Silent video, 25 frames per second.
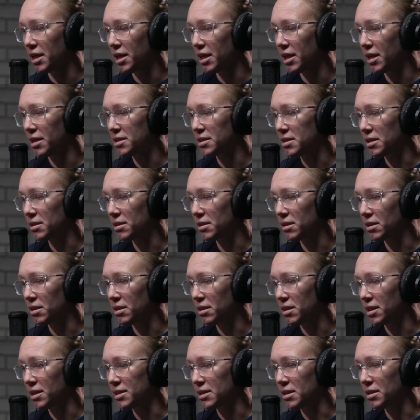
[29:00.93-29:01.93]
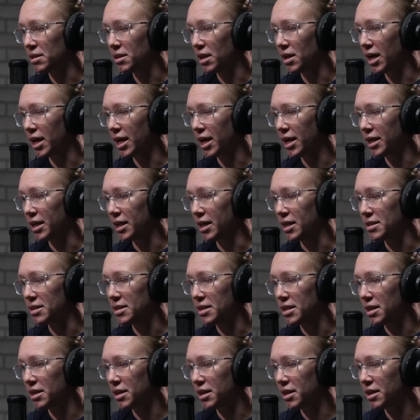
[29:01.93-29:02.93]
it's a lot
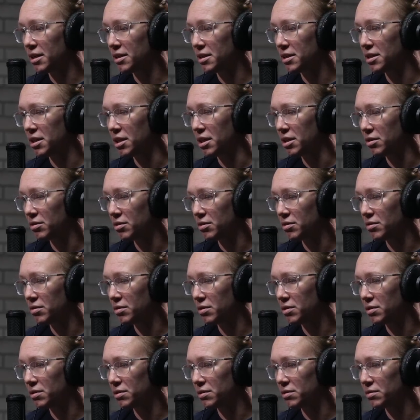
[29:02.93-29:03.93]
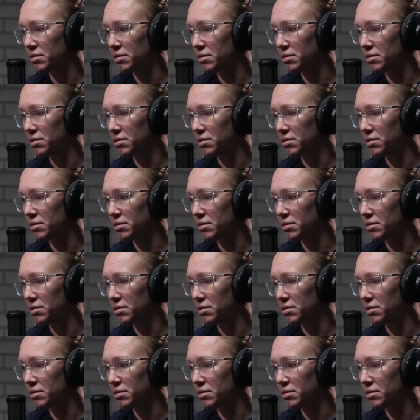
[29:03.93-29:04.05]
easier to